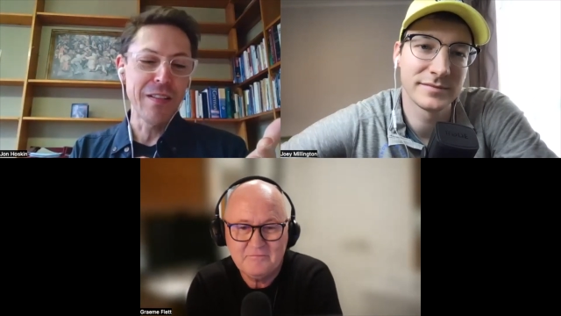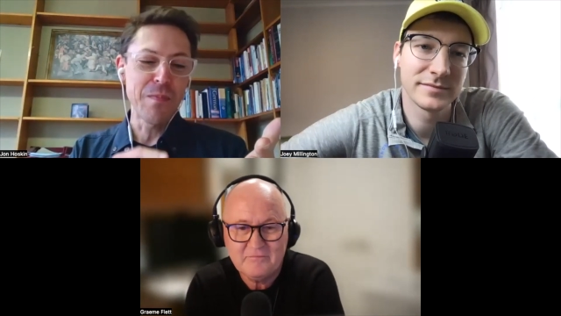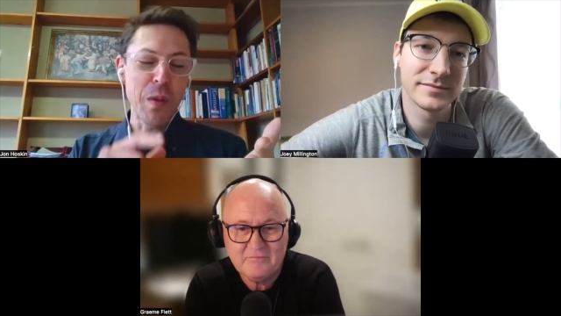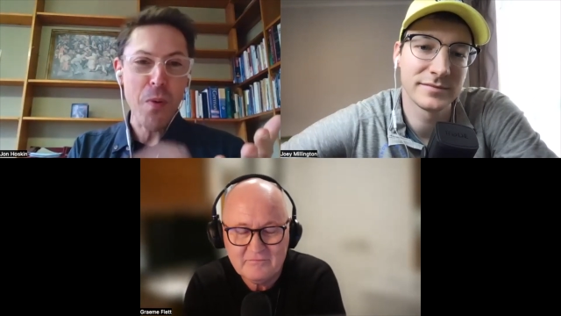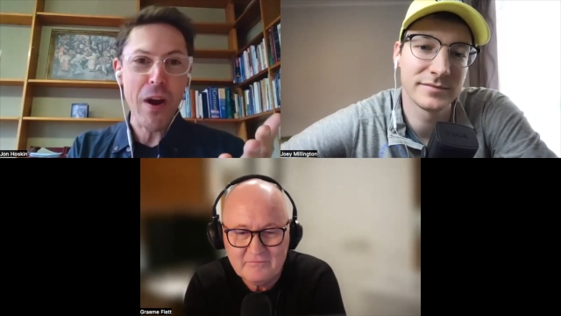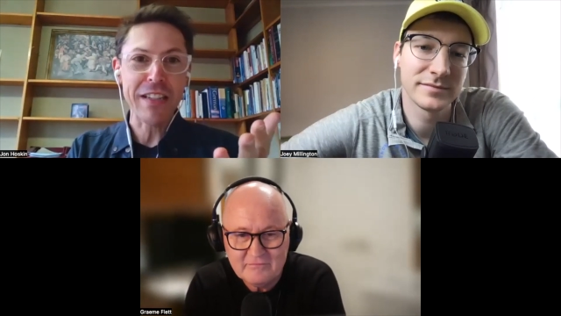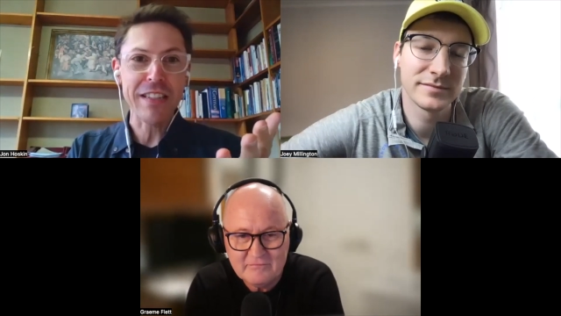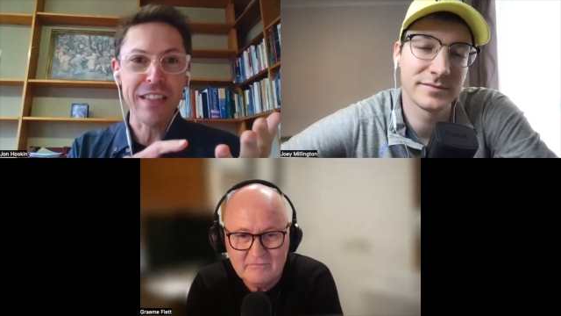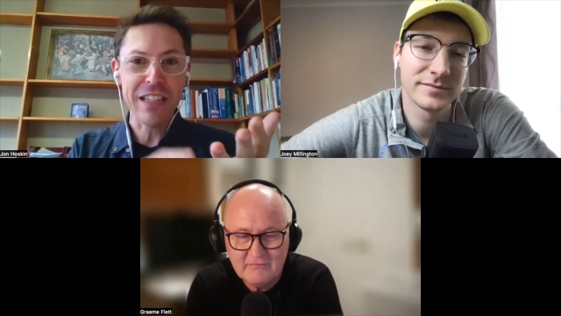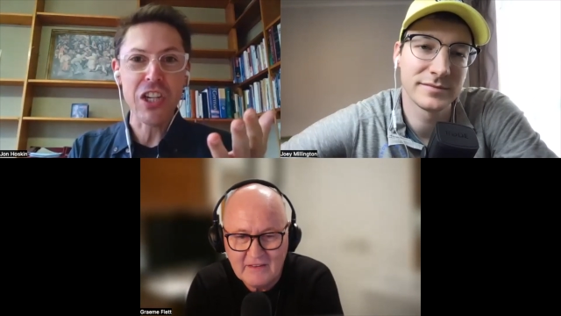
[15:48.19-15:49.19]
Speaker 1: the
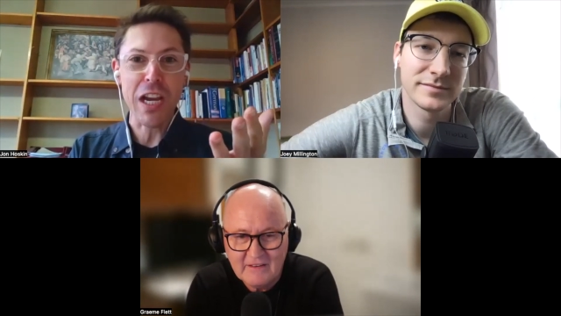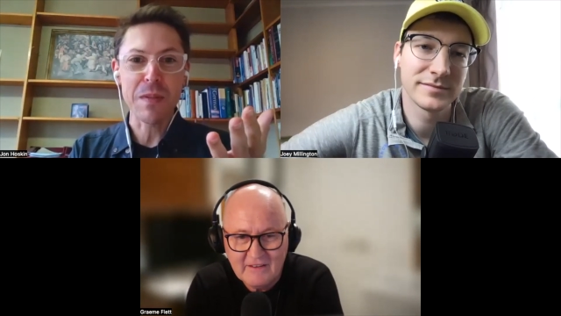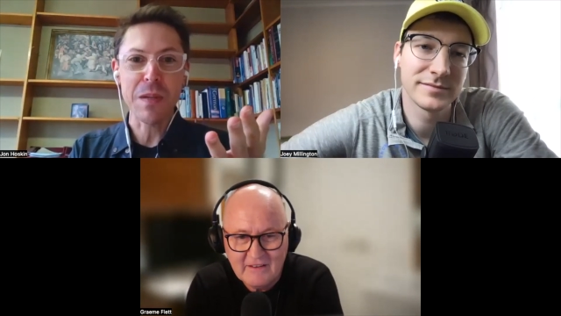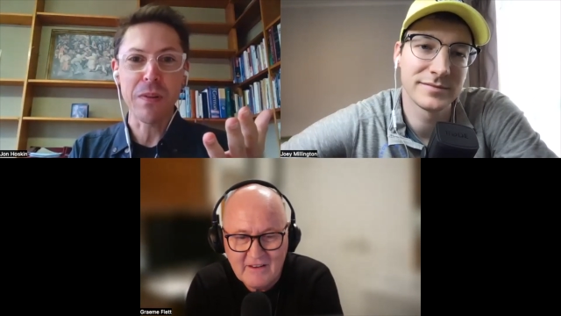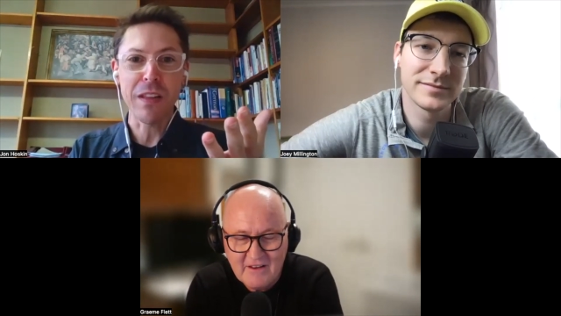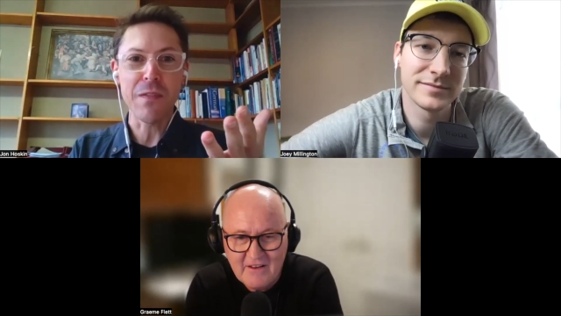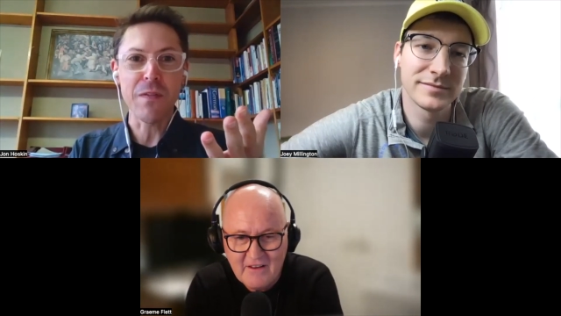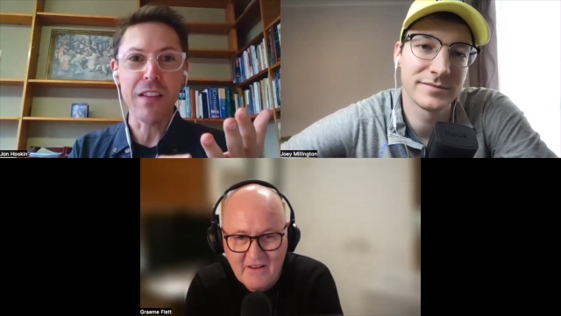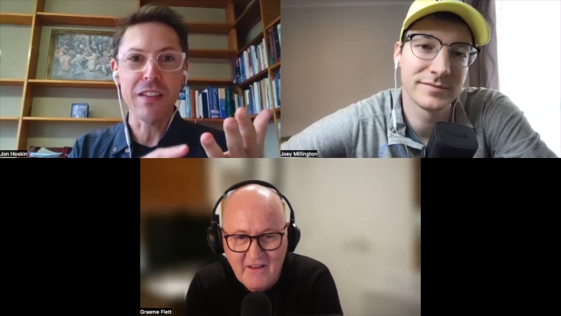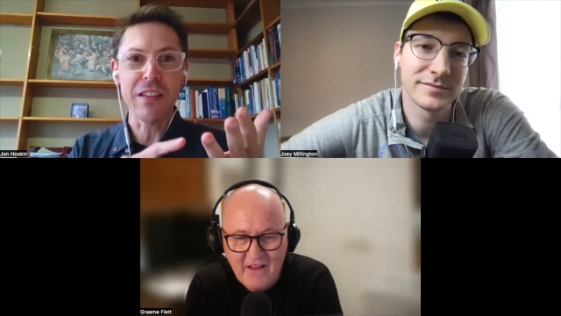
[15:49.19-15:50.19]
practice shapes the belief
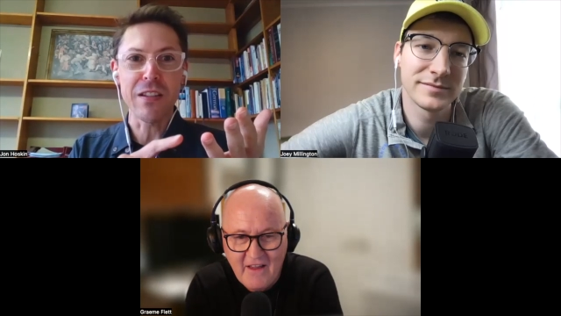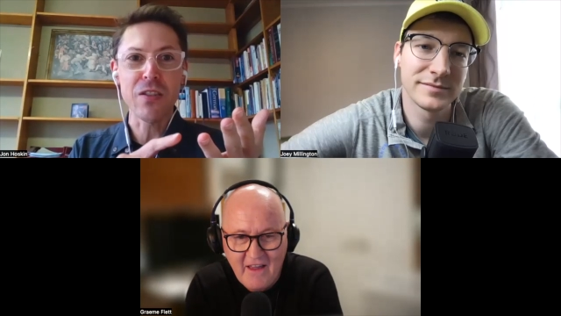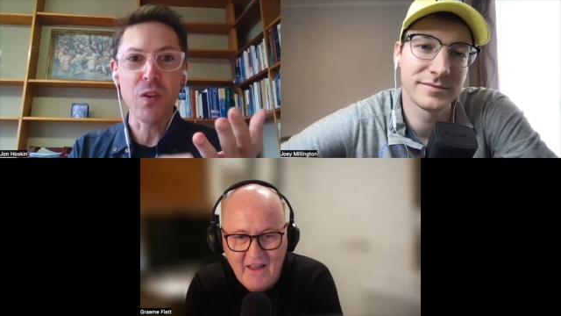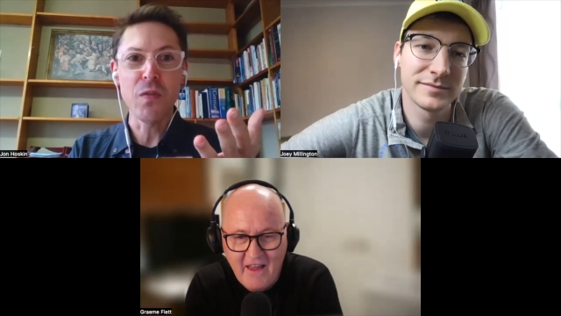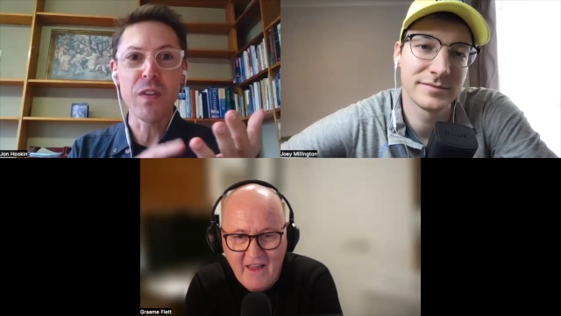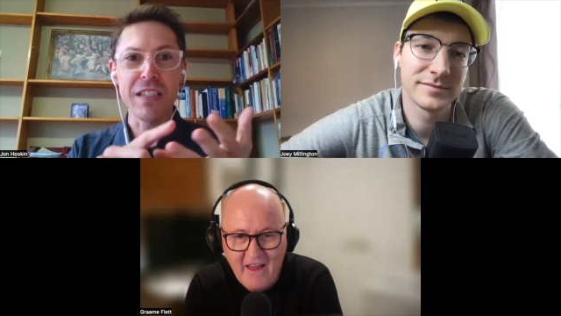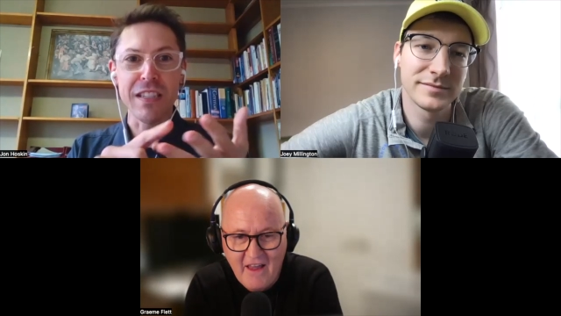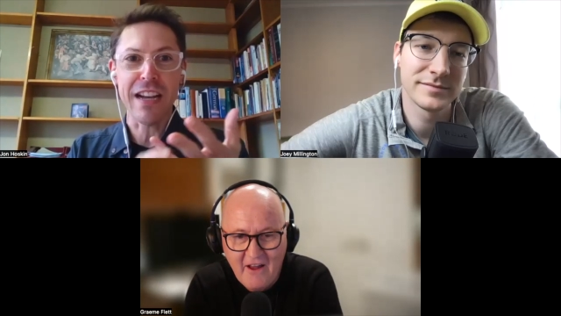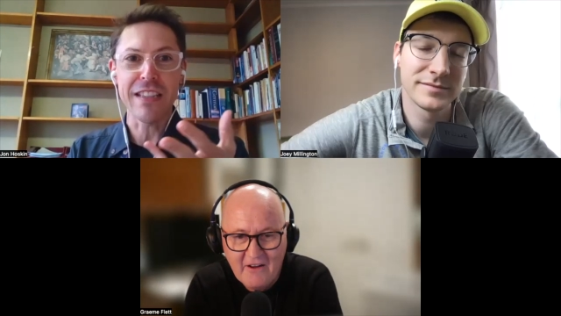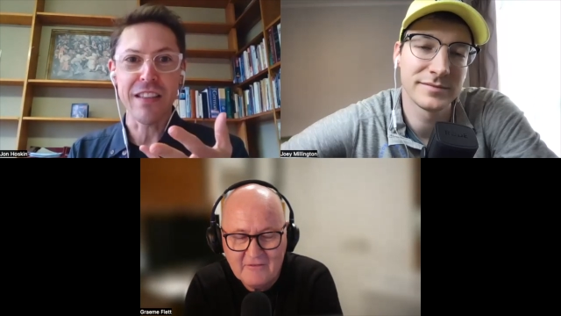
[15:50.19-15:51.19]
that the service
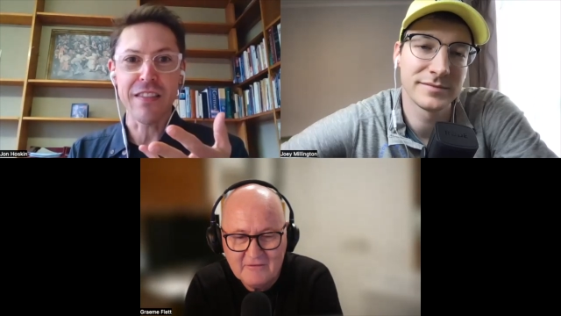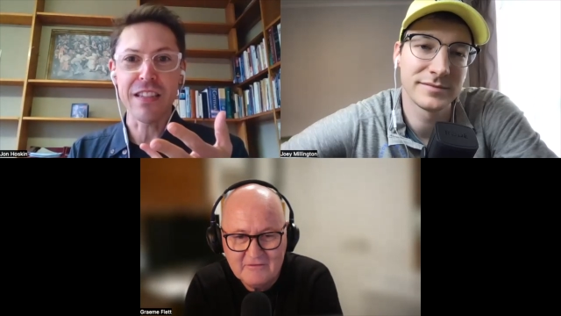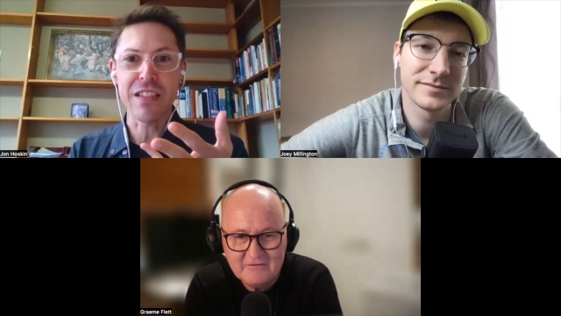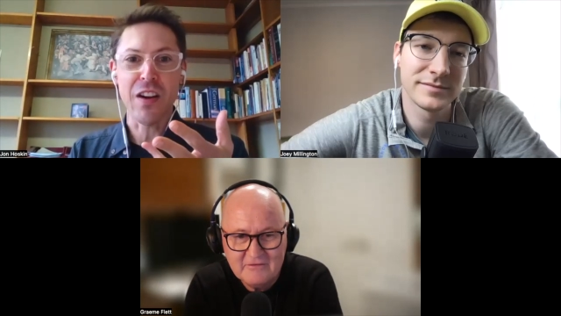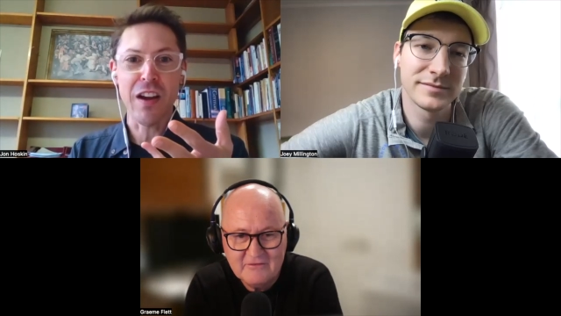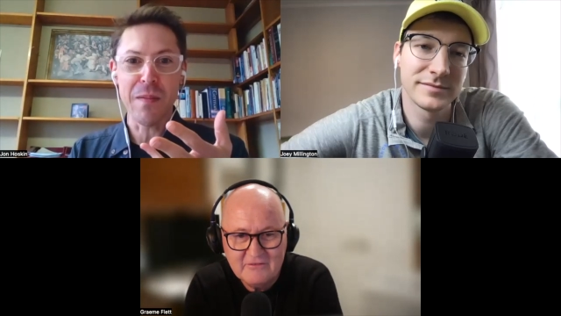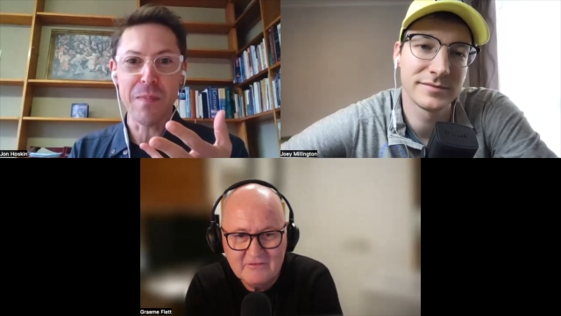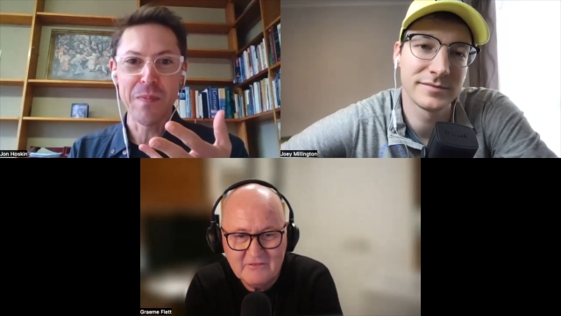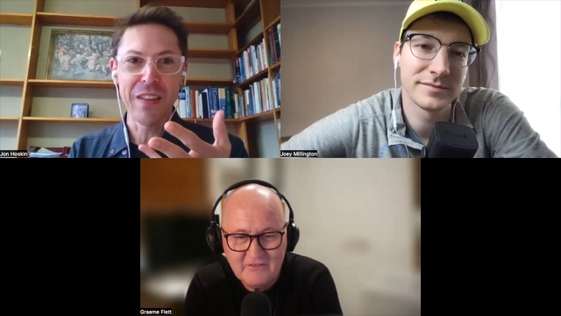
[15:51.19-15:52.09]
starts at this time.